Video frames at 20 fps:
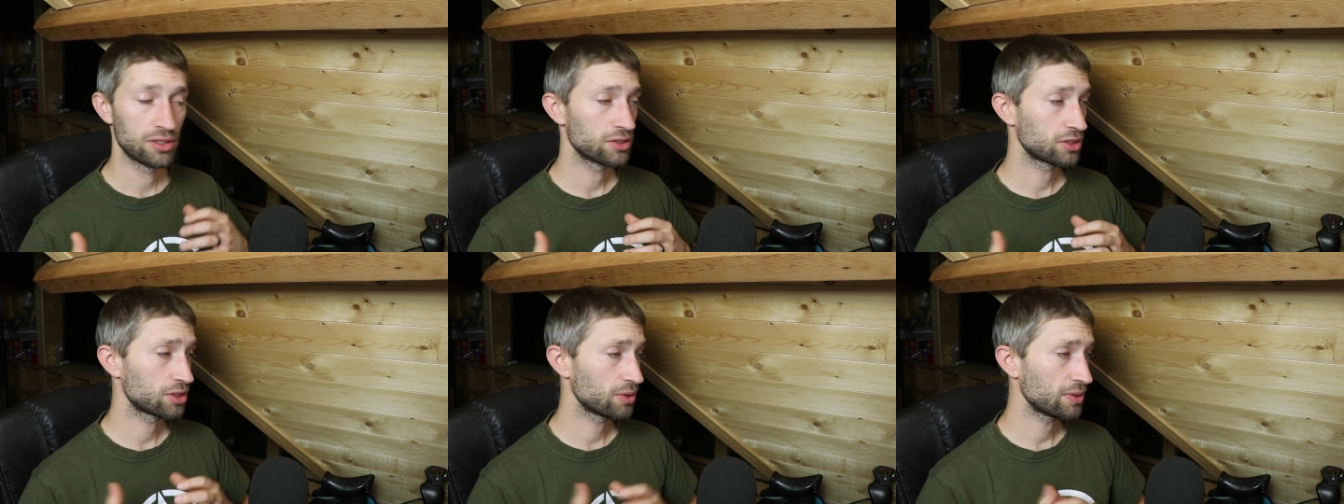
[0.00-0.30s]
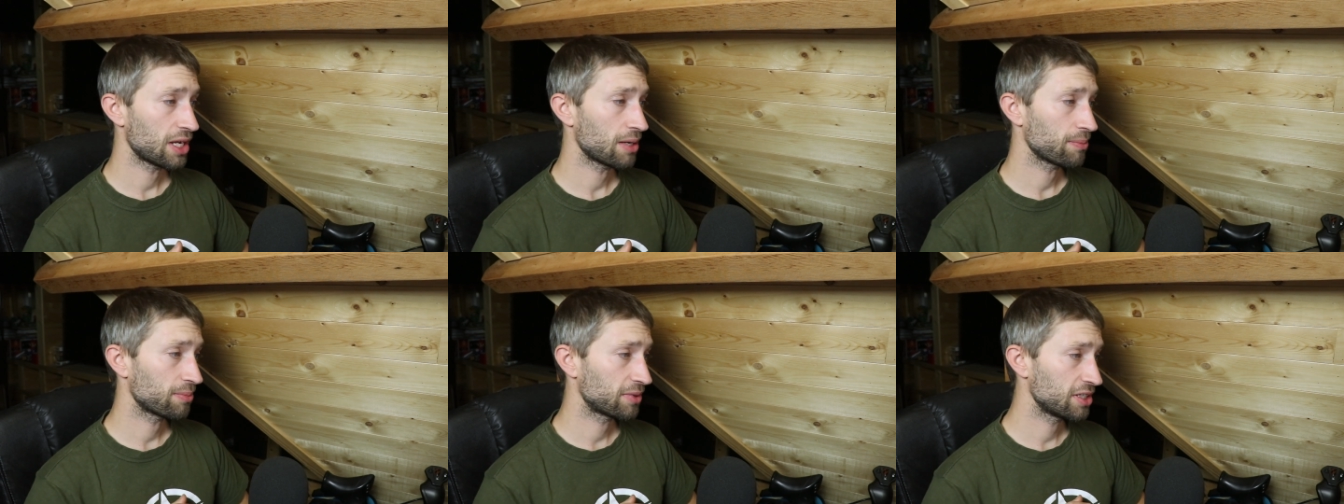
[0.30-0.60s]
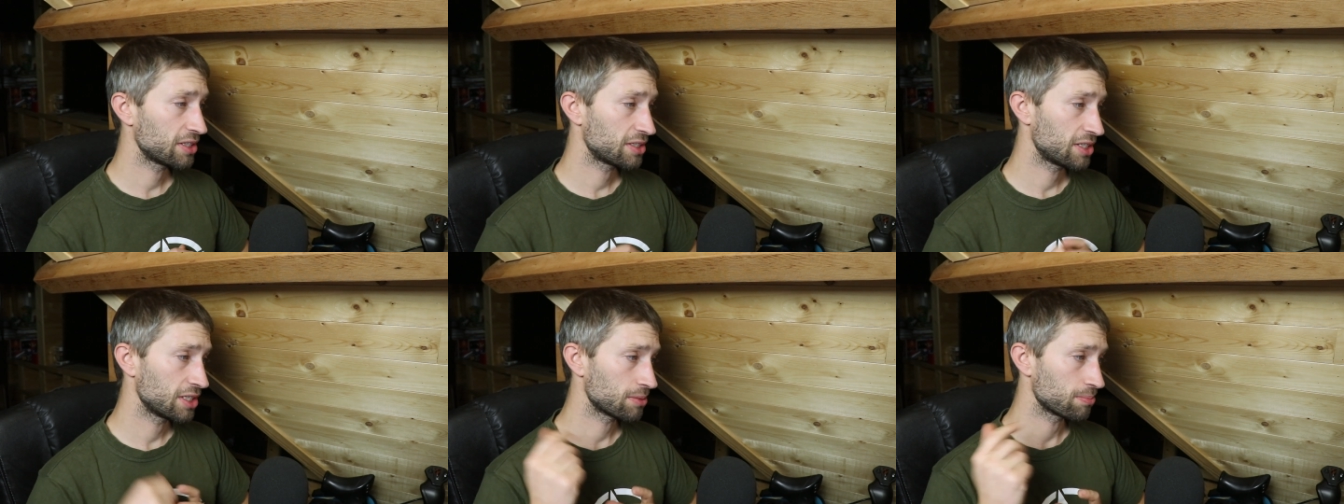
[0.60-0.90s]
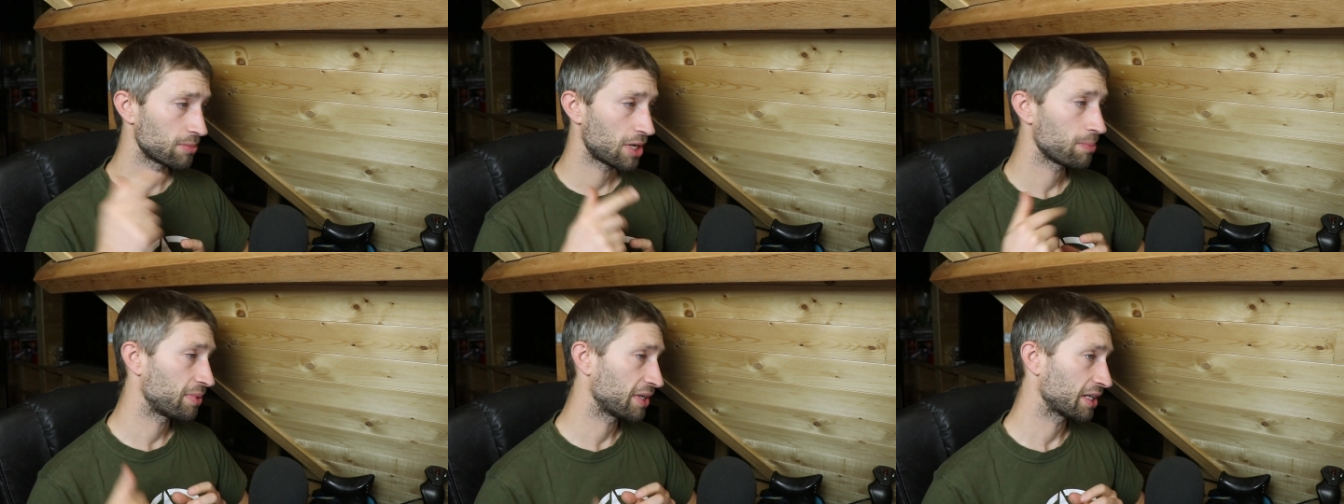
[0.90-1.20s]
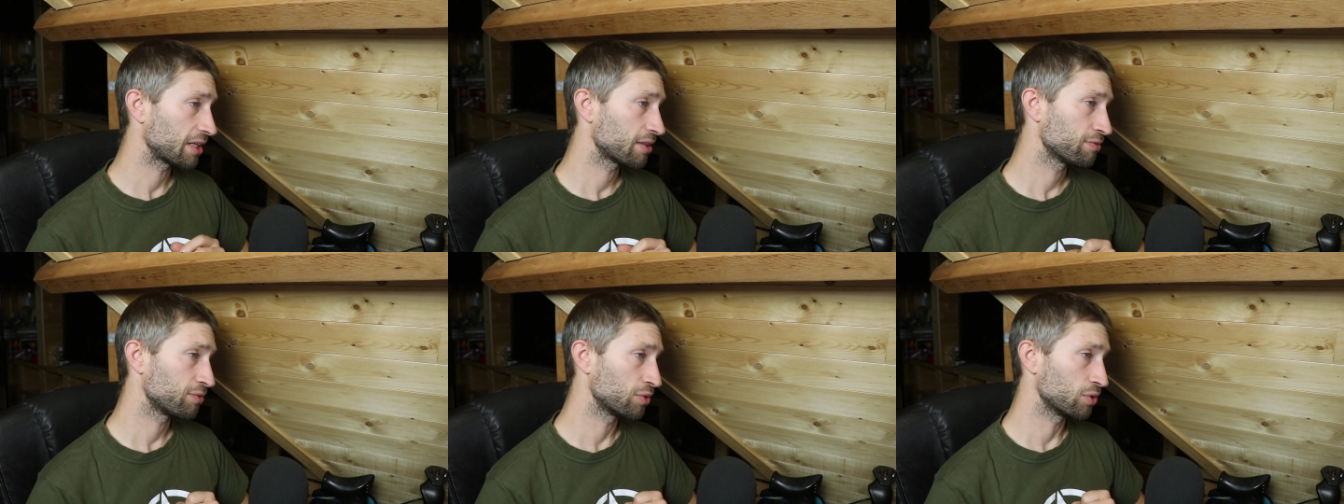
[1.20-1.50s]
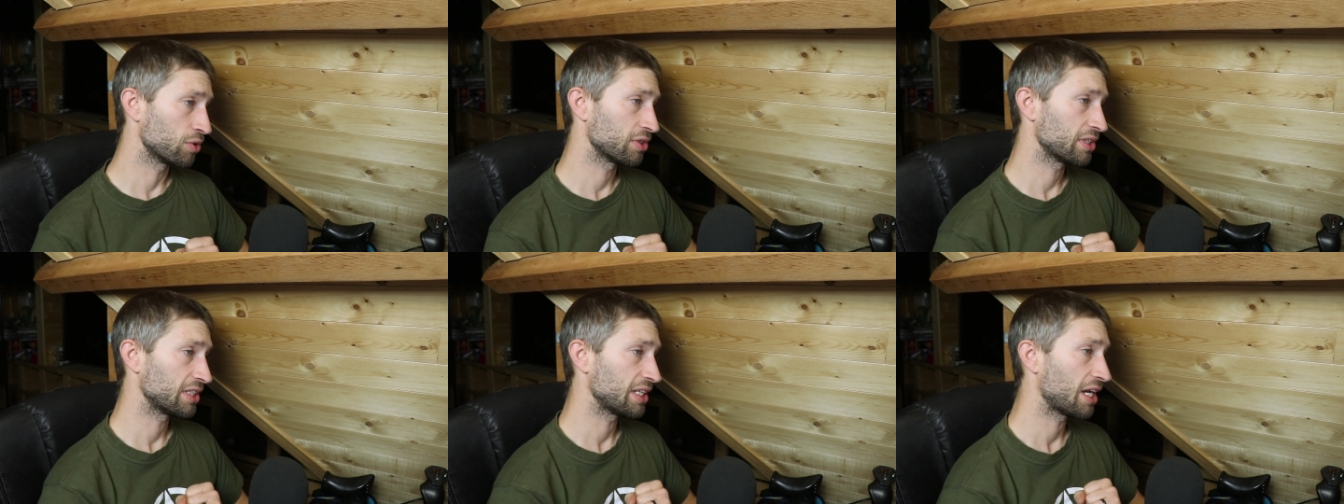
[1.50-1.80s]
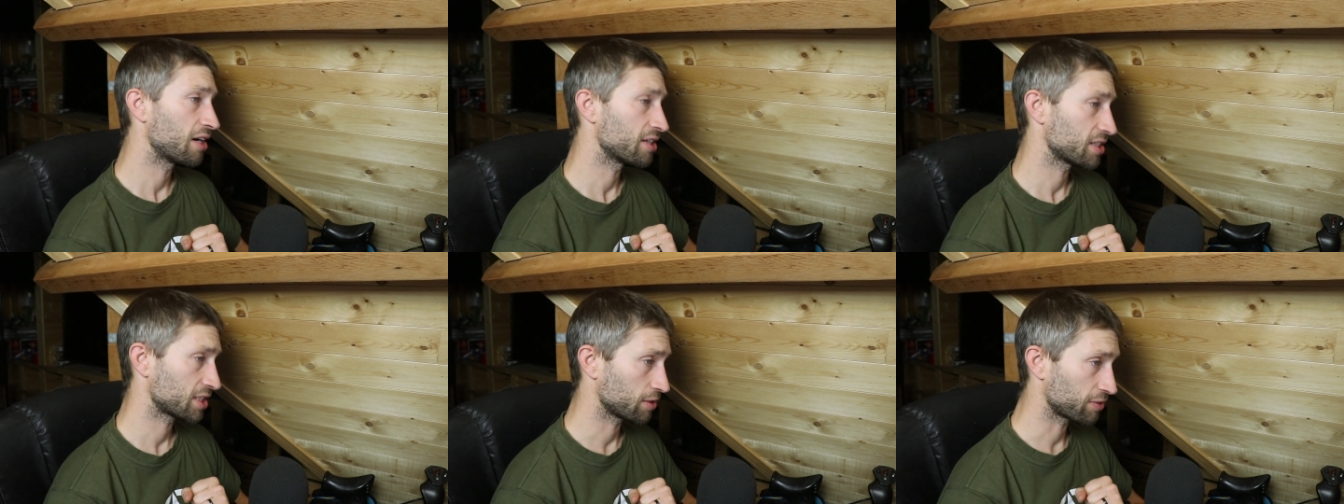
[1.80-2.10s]
So yeah, this is my pick for the
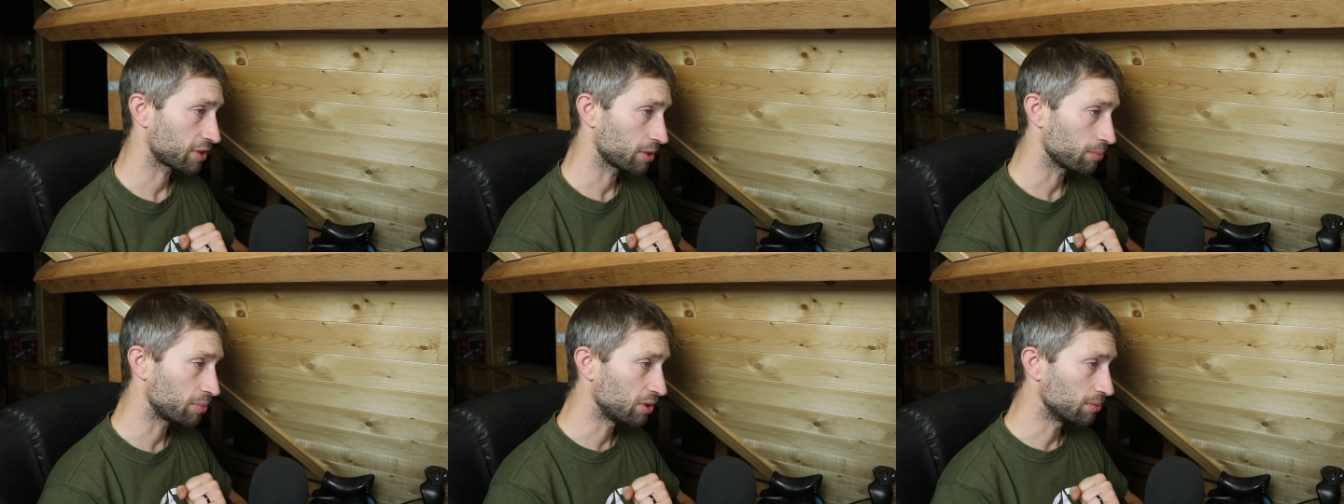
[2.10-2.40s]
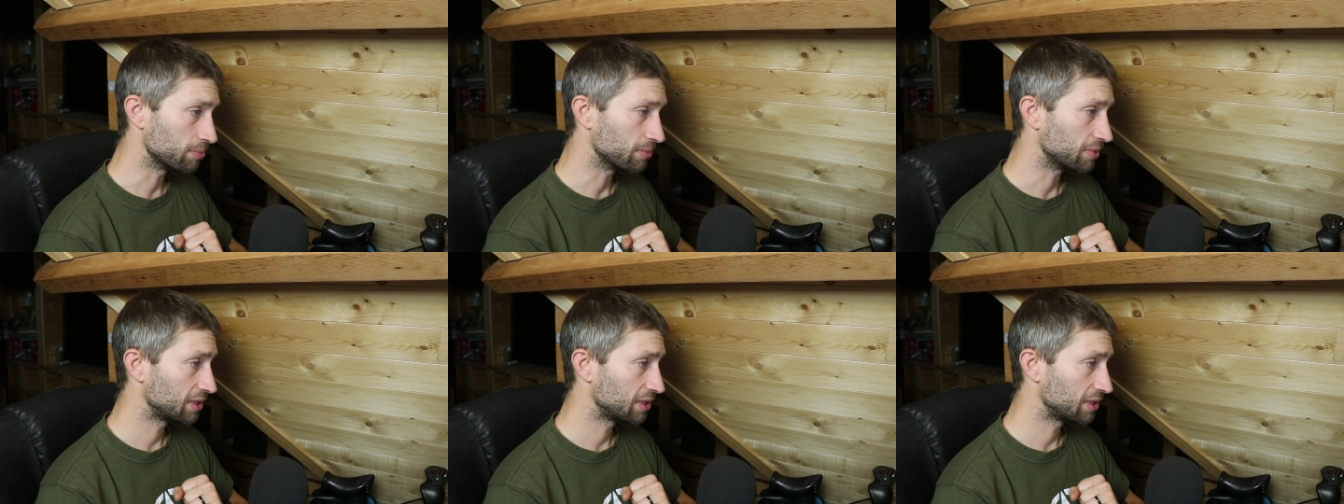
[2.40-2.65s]
airsoft kaboom.